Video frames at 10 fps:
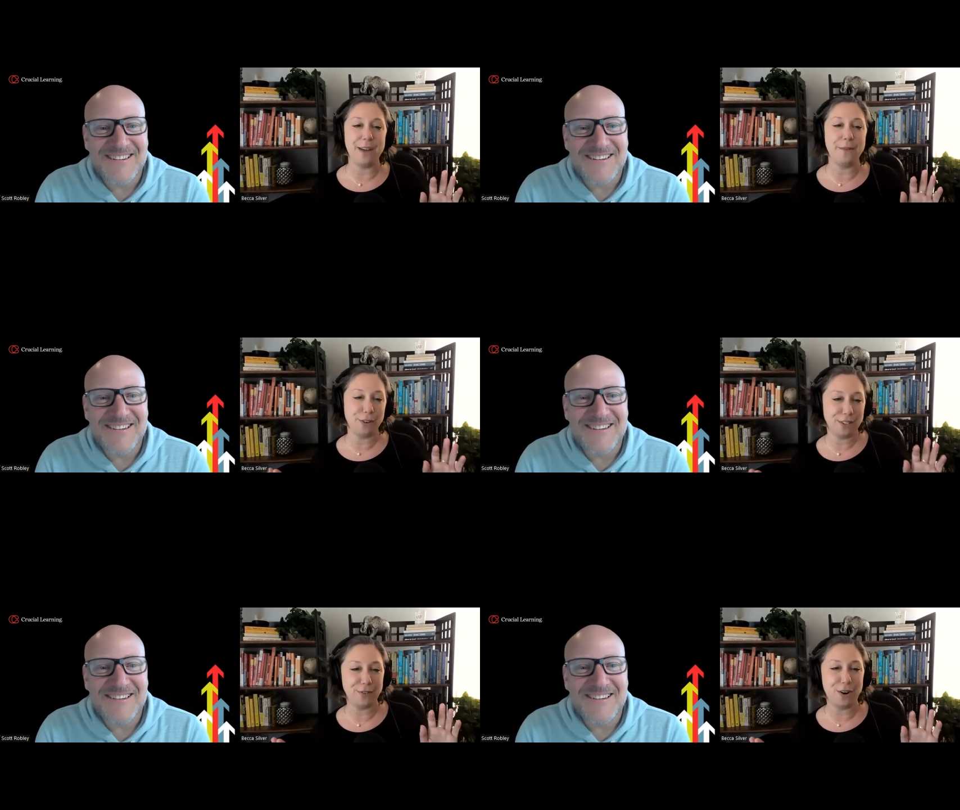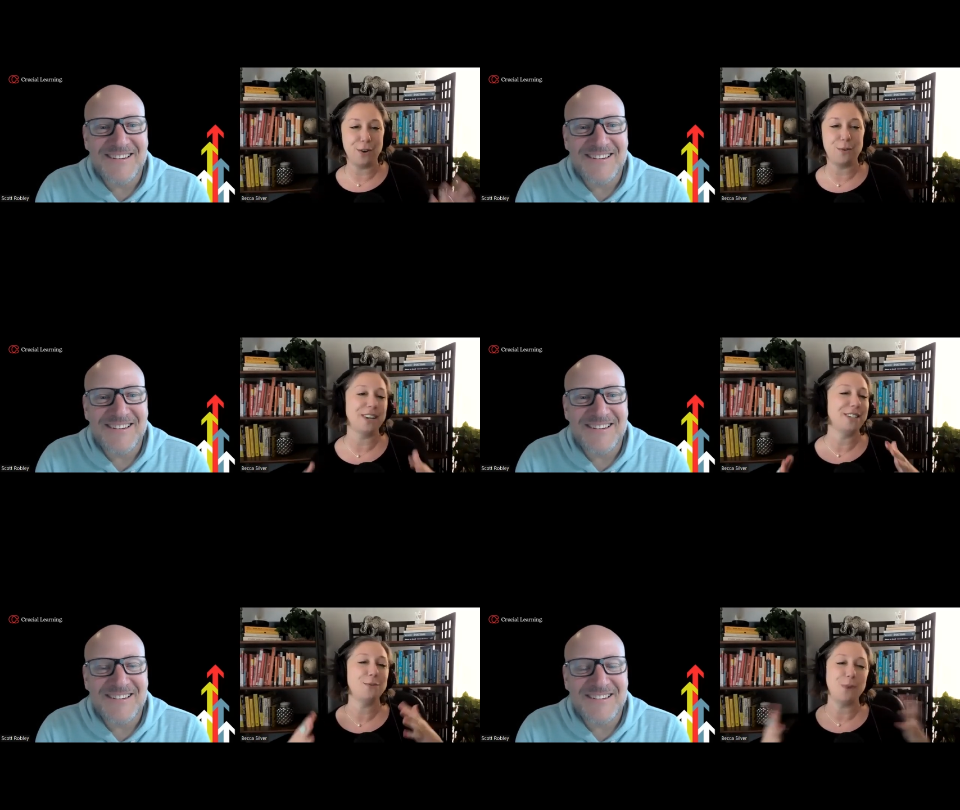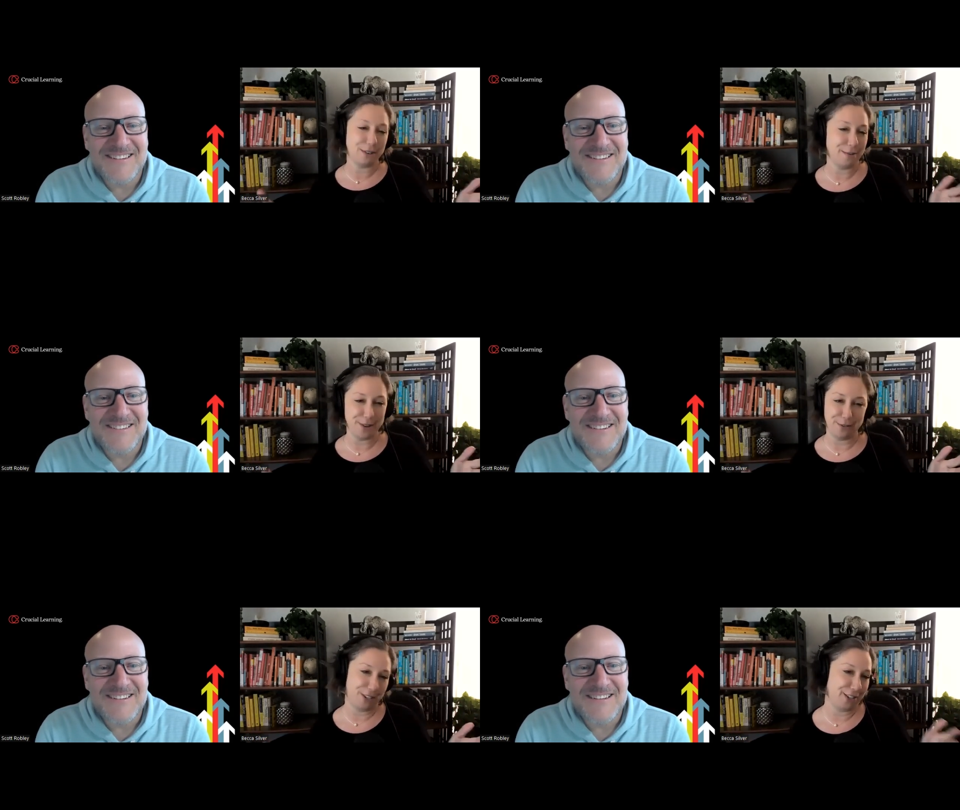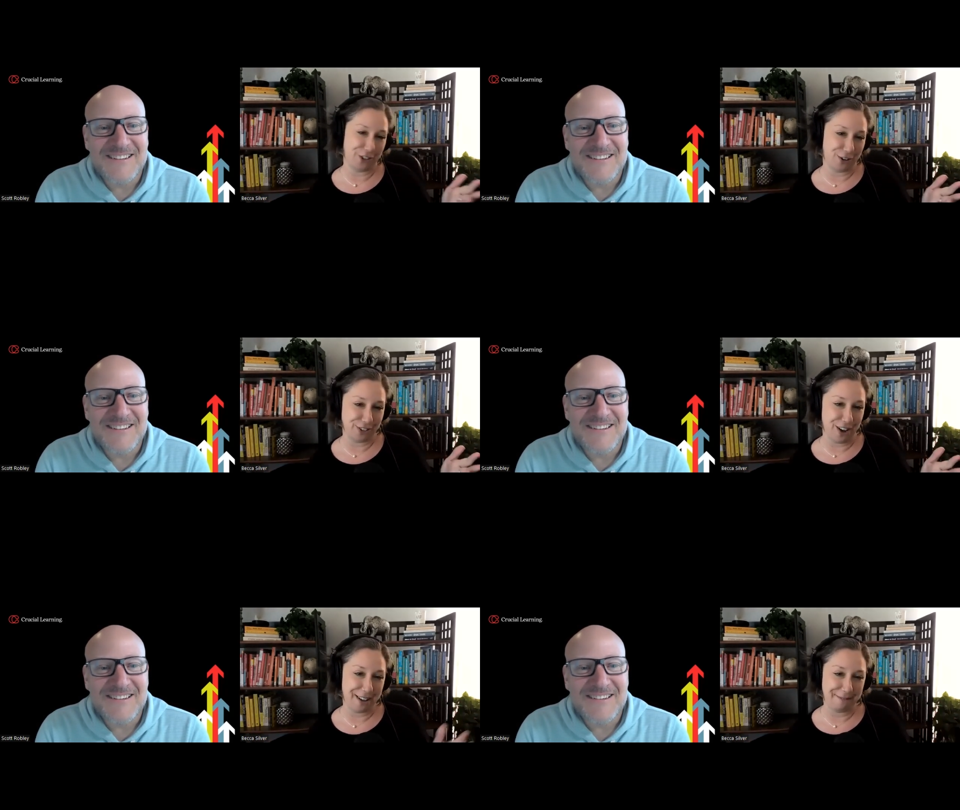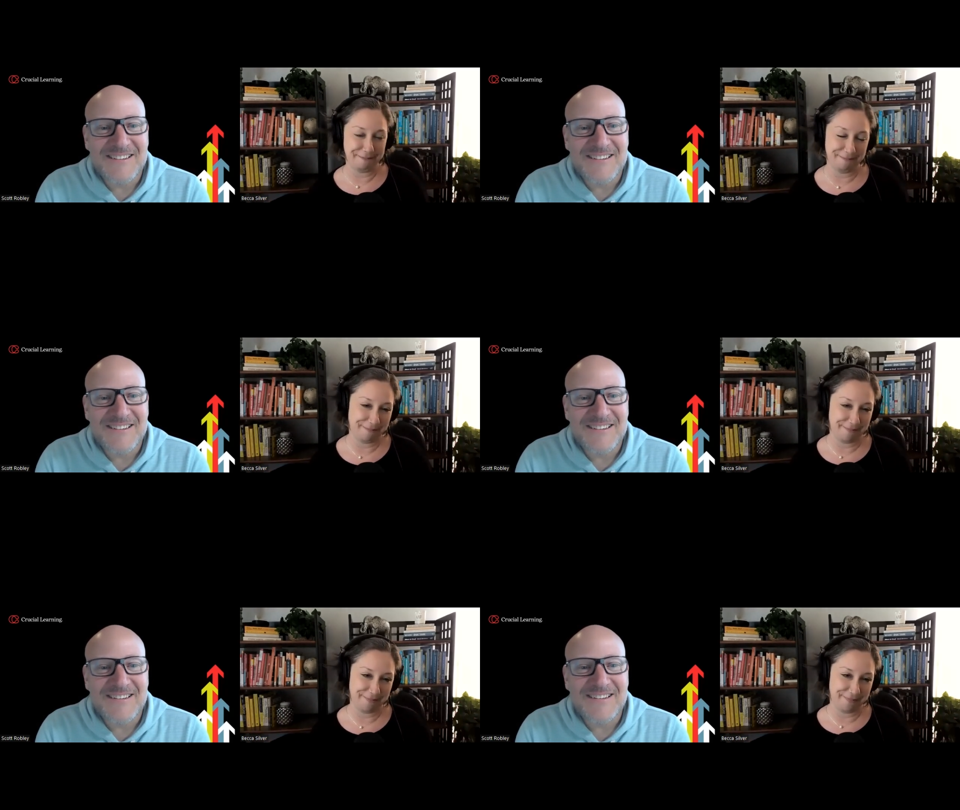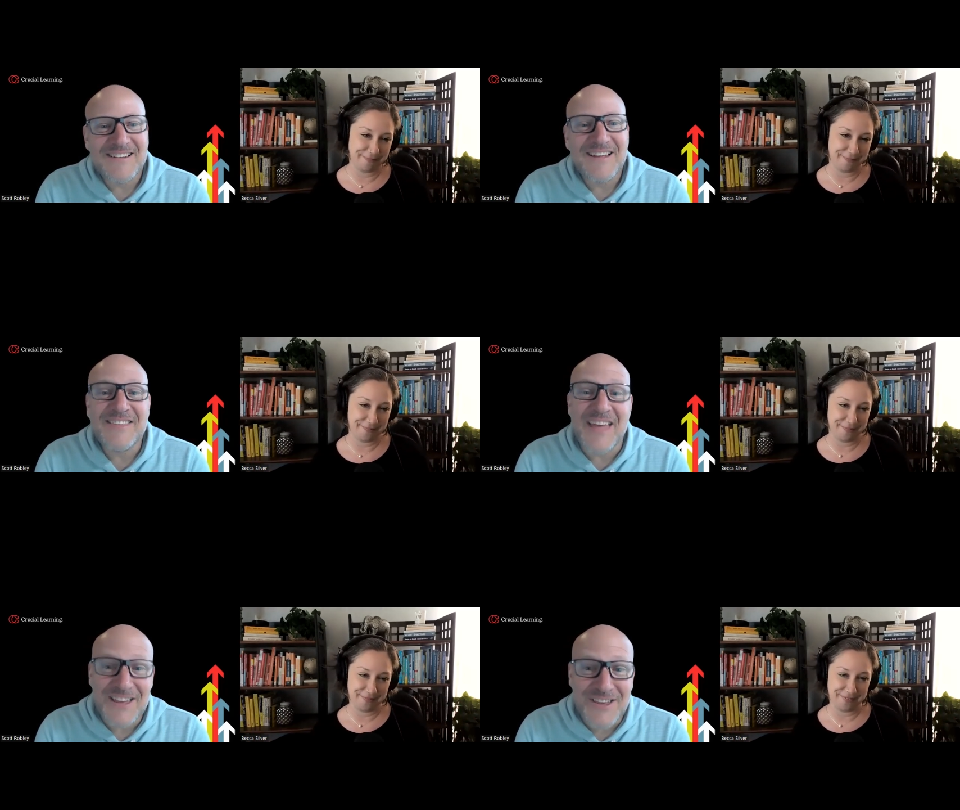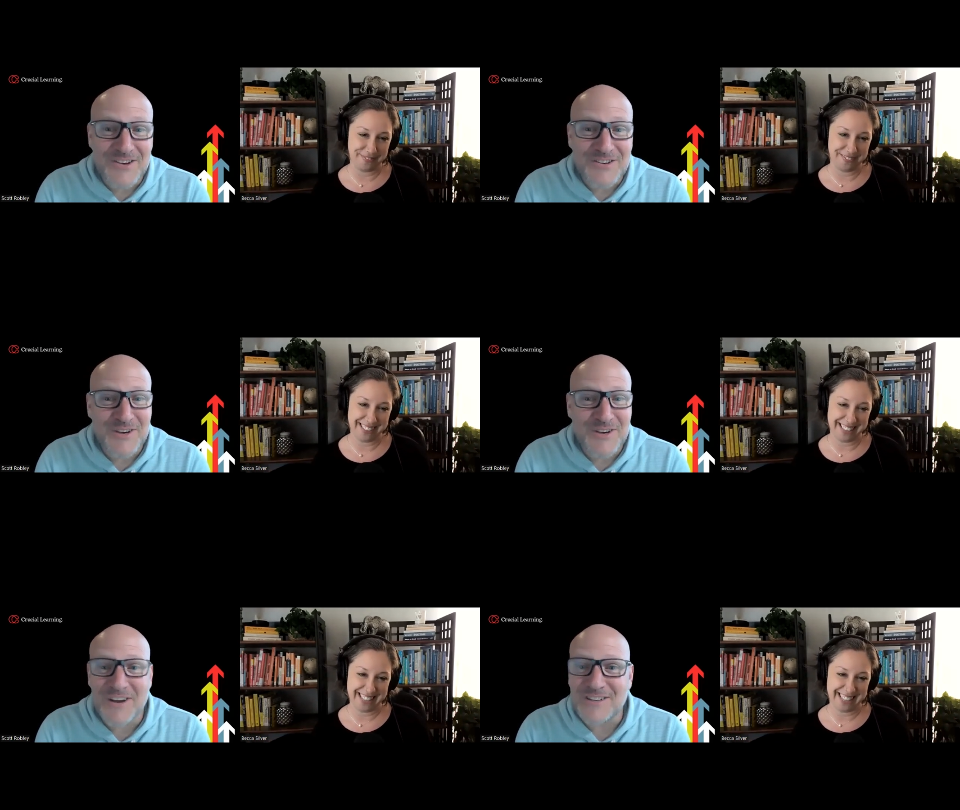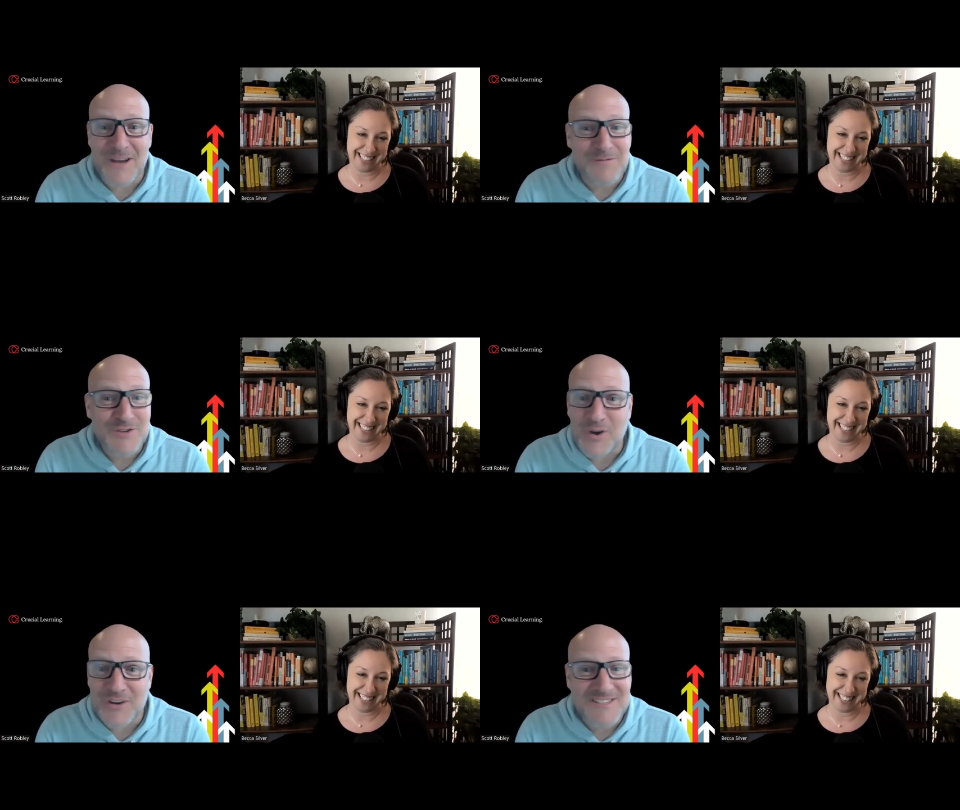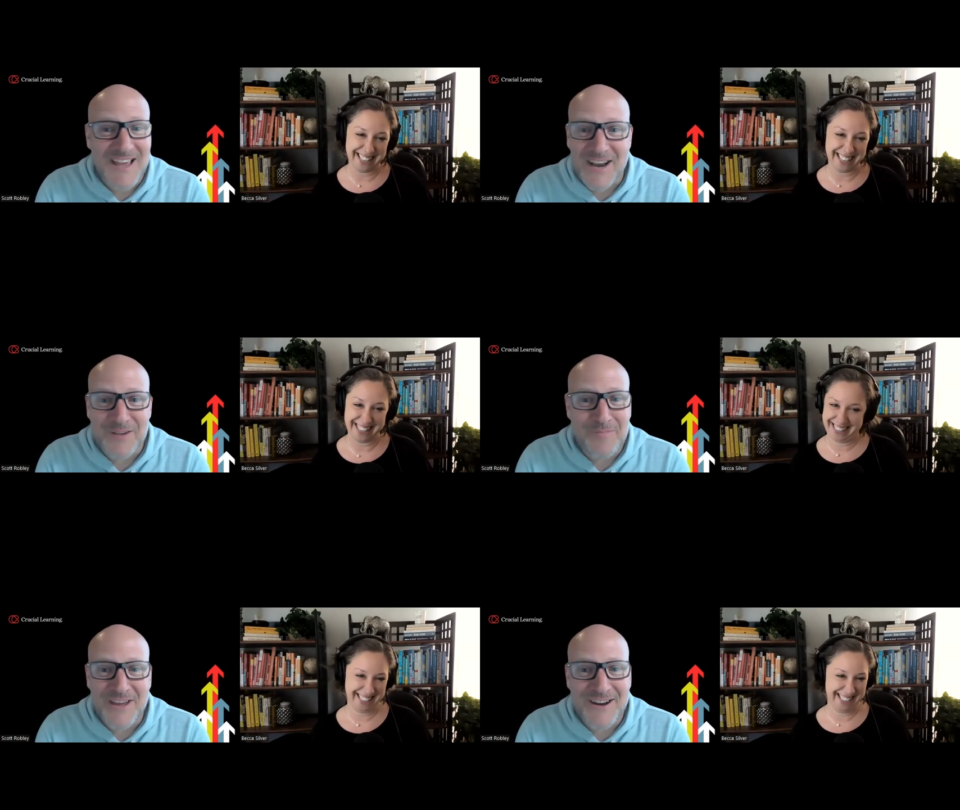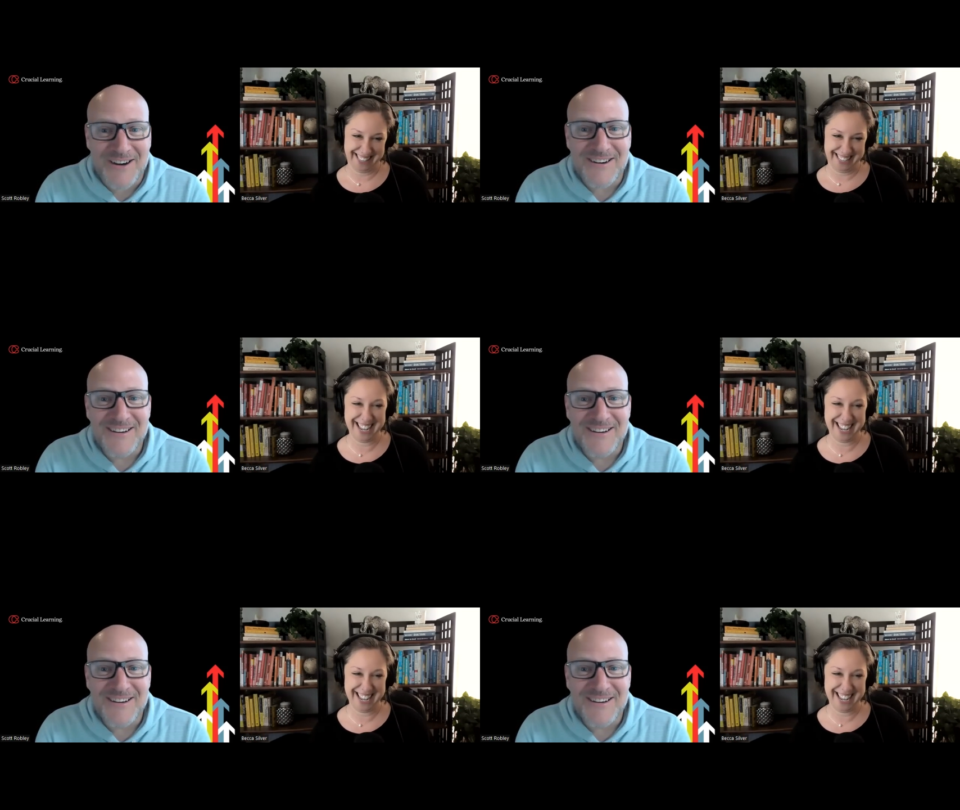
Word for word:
Speaker 1: in, I first of all wanted to welcome you to the show, Scott.
Speaker 2: Thank you so much. I'm so excited to be here.